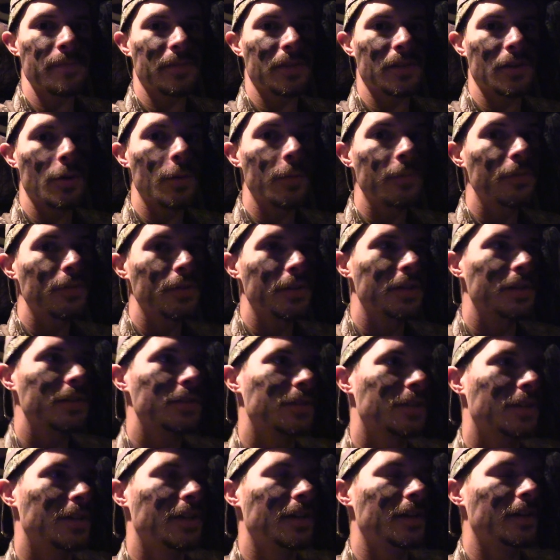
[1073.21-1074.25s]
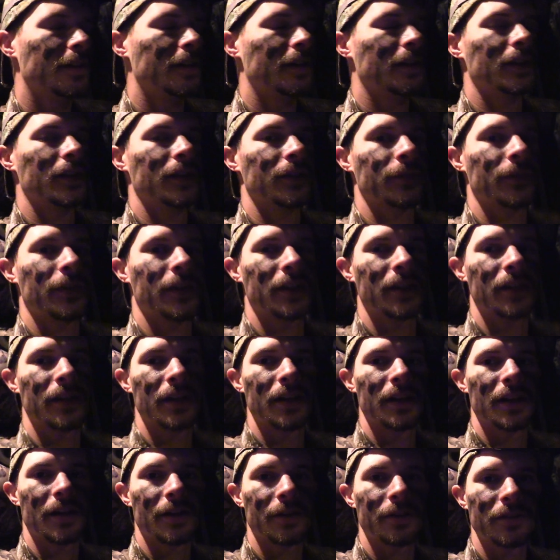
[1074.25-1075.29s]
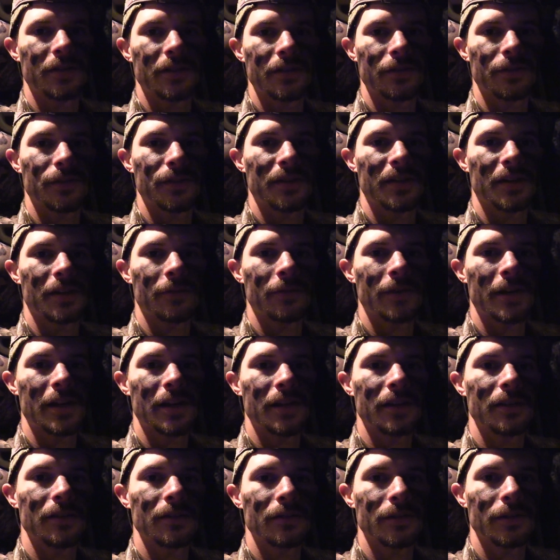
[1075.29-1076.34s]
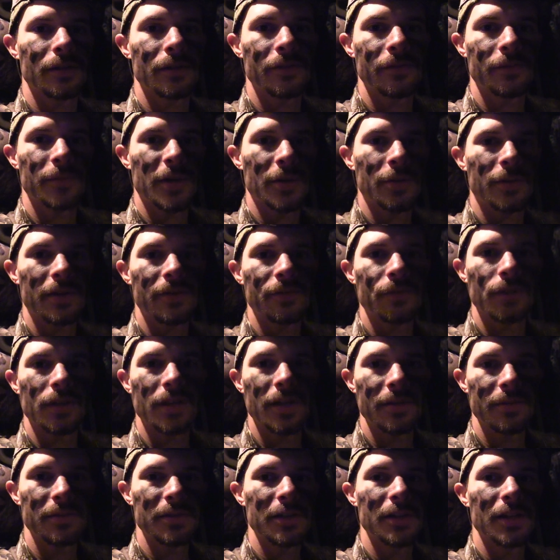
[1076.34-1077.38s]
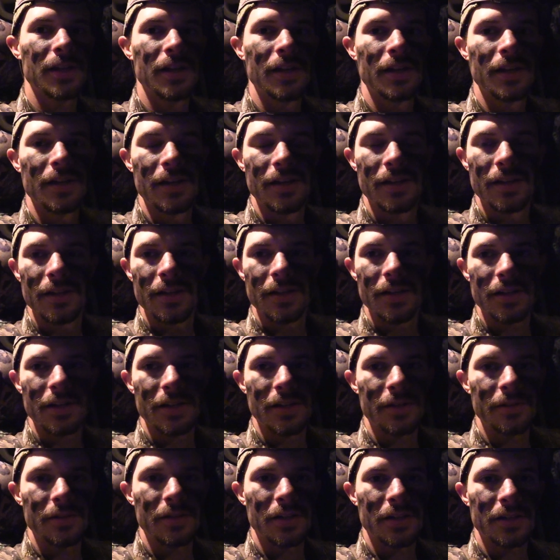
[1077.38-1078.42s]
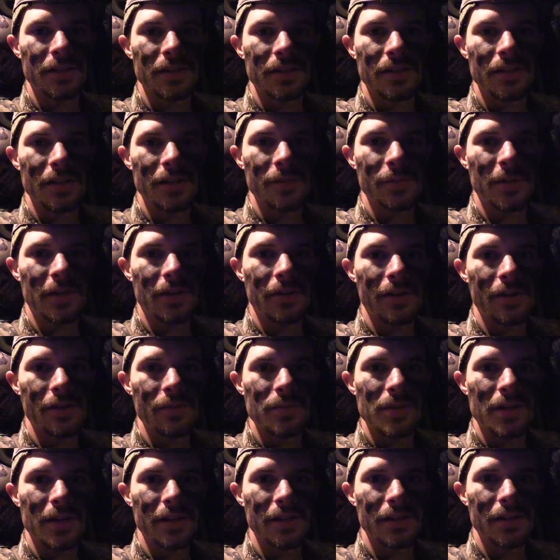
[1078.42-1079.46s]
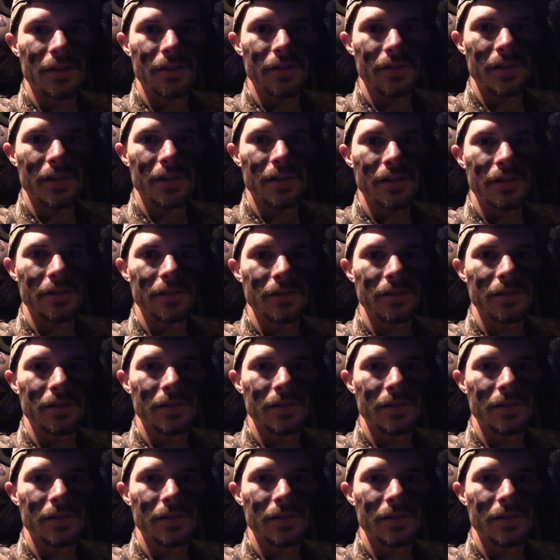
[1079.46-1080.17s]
hopefully, if I can get out, if it's not raining or if my wife will let me, I'd like to take my ground blind out there.